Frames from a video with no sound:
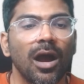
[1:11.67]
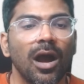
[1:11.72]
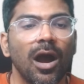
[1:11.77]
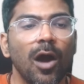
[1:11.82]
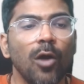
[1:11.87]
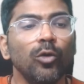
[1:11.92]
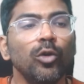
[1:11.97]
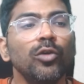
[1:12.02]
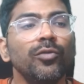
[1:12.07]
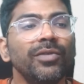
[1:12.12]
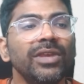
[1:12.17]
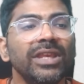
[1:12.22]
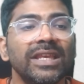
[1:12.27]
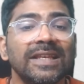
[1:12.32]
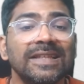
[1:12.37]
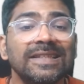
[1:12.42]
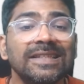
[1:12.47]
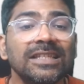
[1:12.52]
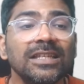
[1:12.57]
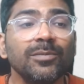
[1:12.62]
How do
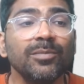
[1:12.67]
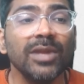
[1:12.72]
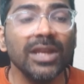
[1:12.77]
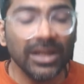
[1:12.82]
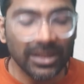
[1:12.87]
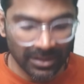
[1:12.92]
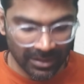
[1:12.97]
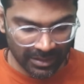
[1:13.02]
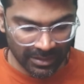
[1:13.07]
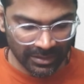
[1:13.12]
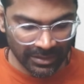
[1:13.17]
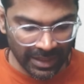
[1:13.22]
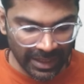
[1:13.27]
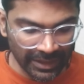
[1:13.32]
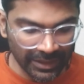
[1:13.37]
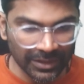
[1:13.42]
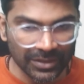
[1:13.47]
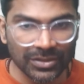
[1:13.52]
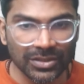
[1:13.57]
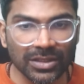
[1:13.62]
we estimate
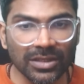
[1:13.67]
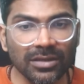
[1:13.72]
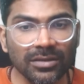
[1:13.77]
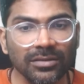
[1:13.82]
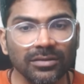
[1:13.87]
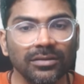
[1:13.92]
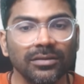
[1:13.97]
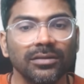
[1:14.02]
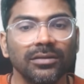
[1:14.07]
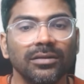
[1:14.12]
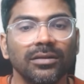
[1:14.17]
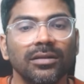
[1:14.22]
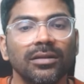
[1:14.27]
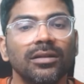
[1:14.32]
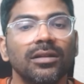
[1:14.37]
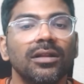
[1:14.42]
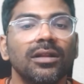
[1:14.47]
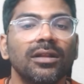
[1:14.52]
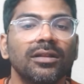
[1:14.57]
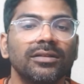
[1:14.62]
nitrogen?
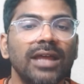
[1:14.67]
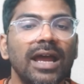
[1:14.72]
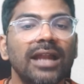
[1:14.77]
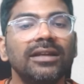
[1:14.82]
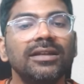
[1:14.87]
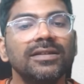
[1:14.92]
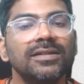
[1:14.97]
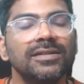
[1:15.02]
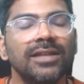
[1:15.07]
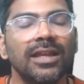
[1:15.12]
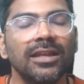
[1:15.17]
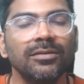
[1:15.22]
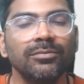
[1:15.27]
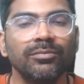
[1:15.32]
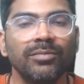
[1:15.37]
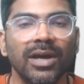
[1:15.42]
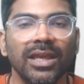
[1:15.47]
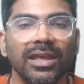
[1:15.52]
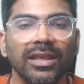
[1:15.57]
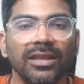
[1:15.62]
That is
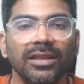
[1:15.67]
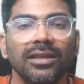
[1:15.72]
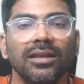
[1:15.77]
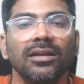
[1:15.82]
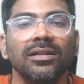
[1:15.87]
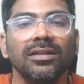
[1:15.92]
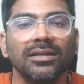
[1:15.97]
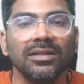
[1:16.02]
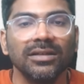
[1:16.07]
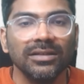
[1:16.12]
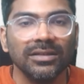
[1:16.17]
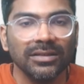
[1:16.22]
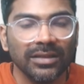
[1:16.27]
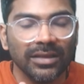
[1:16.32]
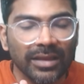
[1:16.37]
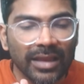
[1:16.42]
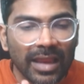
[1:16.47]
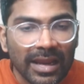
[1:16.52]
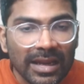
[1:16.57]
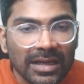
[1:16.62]
done by
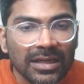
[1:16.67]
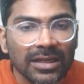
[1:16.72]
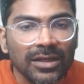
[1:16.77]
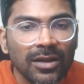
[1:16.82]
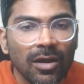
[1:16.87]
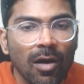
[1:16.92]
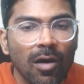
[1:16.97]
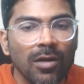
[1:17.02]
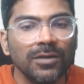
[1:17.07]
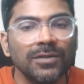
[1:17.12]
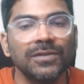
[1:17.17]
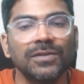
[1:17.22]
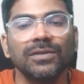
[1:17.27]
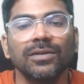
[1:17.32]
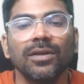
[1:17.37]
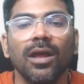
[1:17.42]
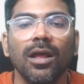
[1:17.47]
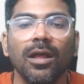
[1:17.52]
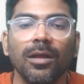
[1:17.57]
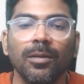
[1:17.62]

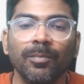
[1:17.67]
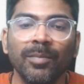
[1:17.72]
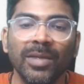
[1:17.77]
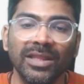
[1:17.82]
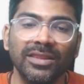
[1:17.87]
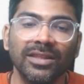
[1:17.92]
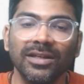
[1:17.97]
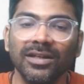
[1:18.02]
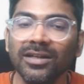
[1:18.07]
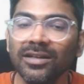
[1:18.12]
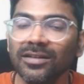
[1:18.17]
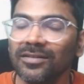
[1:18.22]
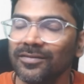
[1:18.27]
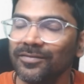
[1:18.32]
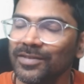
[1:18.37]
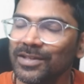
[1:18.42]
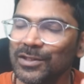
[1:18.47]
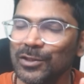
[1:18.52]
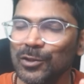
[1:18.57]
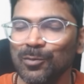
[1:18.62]
Kjeldahl's method,
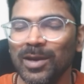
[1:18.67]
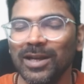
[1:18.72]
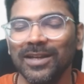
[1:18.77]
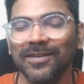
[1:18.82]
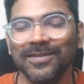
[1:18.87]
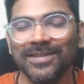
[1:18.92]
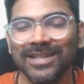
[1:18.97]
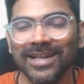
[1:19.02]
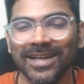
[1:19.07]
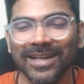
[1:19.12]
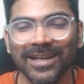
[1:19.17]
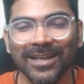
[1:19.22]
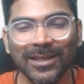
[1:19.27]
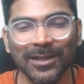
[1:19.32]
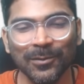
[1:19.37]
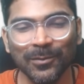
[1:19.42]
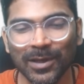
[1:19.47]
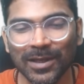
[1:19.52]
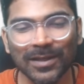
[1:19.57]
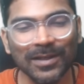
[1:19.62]
which you might have studied
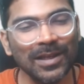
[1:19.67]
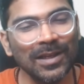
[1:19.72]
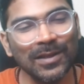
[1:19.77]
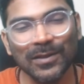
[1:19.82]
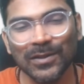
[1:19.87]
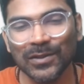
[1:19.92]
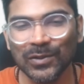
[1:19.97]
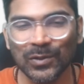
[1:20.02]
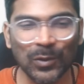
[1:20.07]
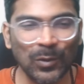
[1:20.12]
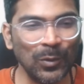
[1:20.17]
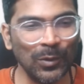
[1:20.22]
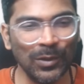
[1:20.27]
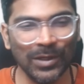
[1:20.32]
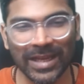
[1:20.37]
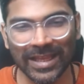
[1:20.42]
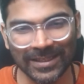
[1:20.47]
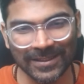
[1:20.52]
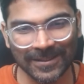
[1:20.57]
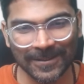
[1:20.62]
in your
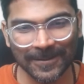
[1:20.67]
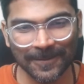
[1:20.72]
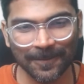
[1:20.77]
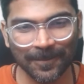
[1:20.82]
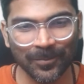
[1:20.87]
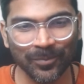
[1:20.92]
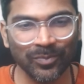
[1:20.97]
school days.